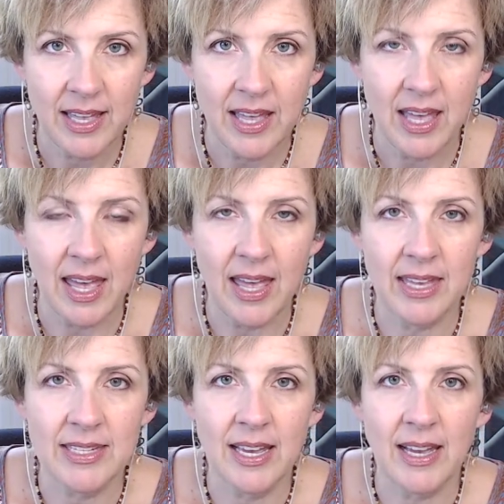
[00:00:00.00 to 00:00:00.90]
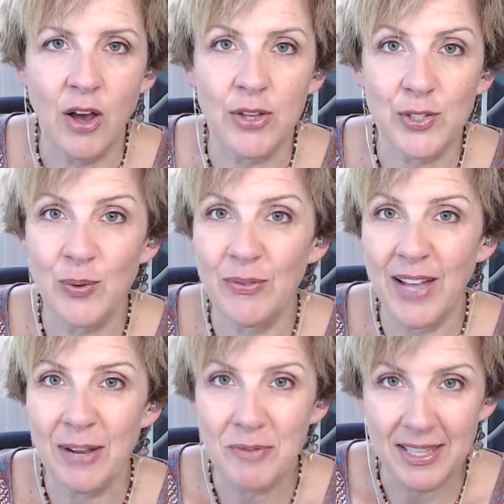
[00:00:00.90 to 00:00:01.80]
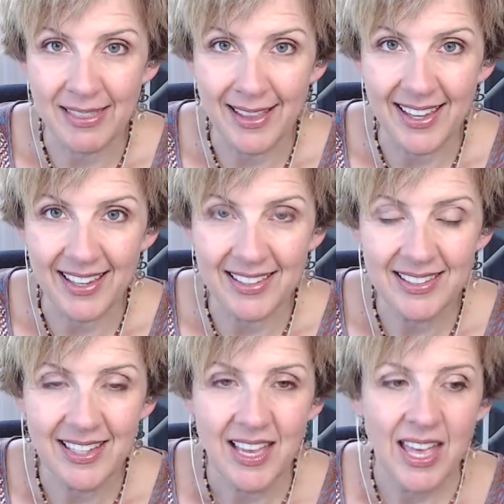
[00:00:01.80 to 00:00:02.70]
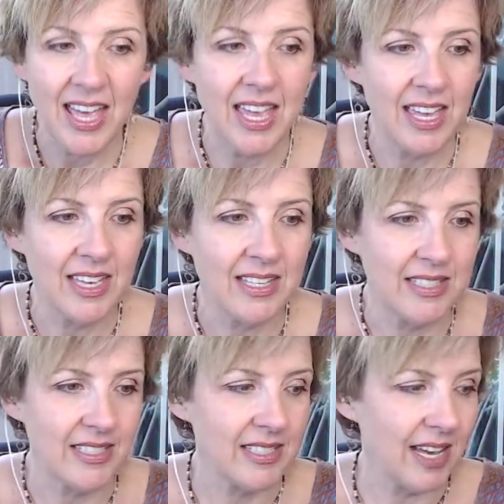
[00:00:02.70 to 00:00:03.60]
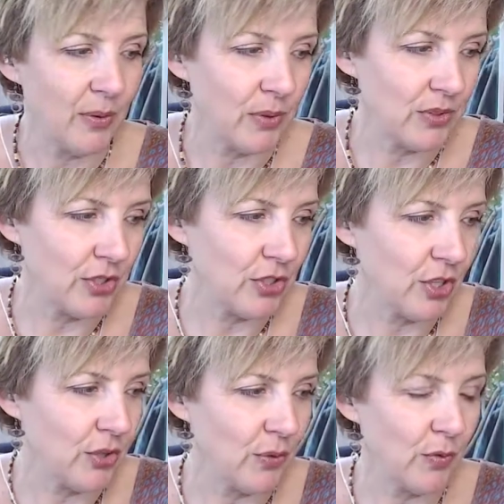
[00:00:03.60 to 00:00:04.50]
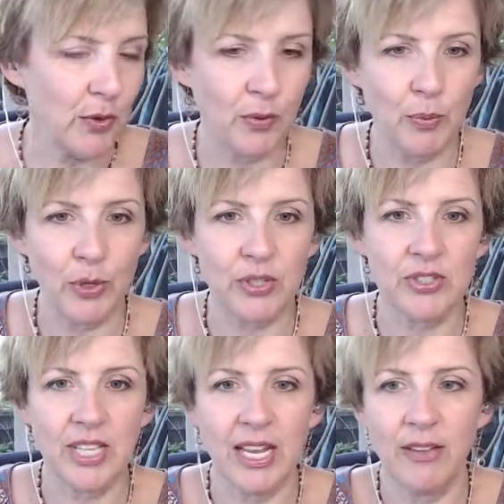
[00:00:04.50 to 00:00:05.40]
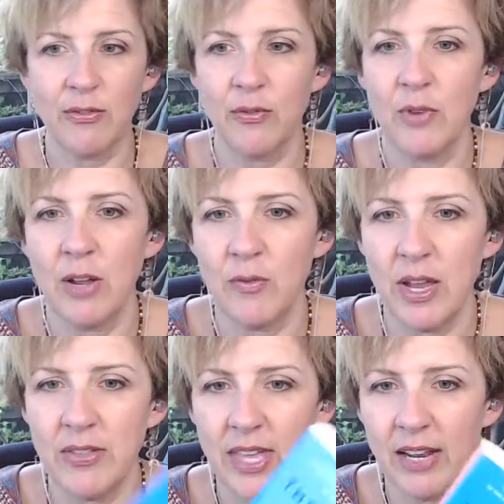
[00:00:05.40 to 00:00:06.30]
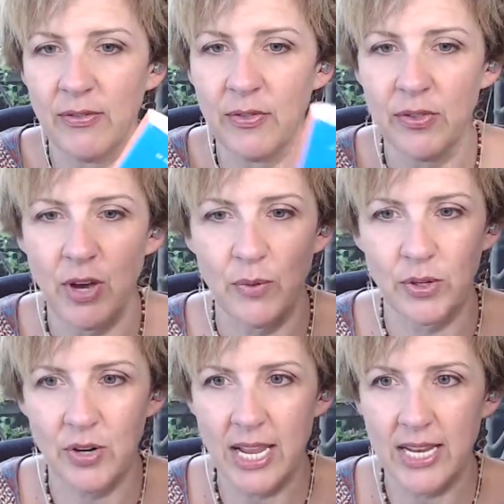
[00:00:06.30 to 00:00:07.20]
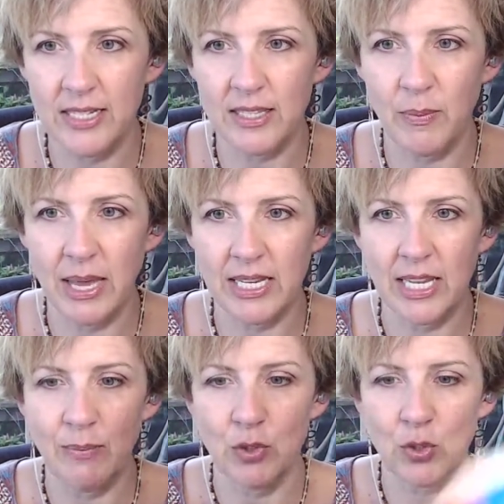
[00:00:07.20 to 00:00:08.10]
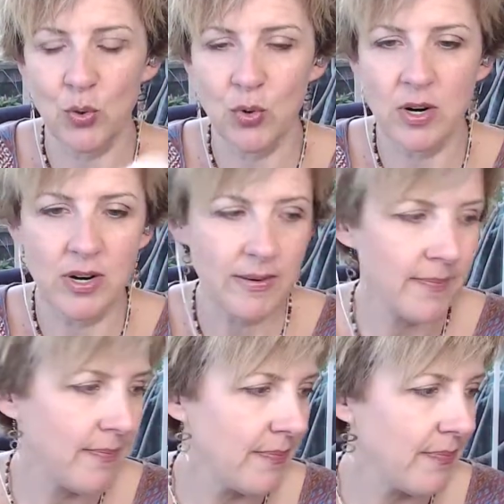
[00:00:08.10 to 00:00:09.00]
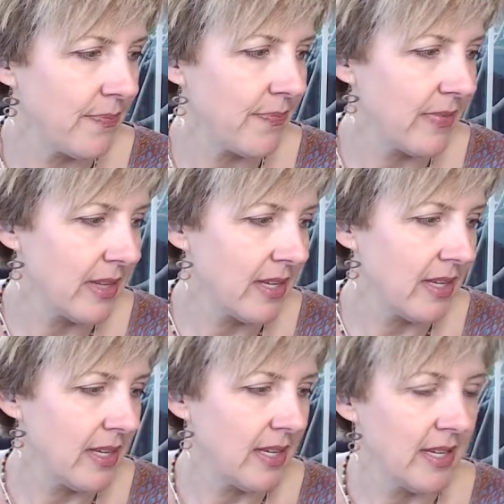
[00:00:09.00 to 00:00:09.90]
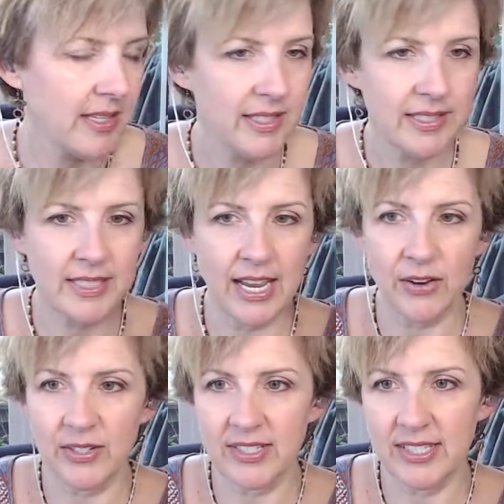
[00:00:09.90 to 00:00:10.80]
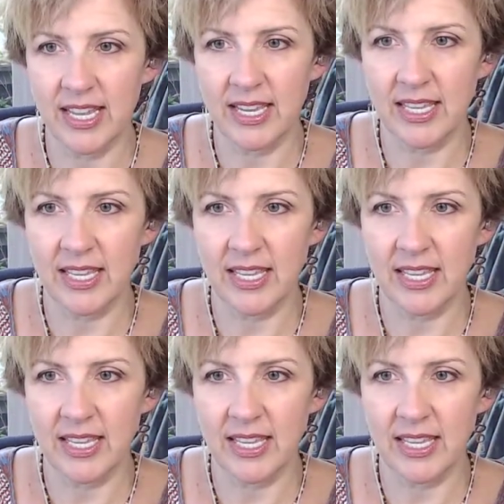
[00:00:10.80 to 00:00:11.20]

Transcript: and also of Irene Lyon. And I will just show you a few of the books that I've read that I've thought were great. The Body Keeps Score, Scared Sick,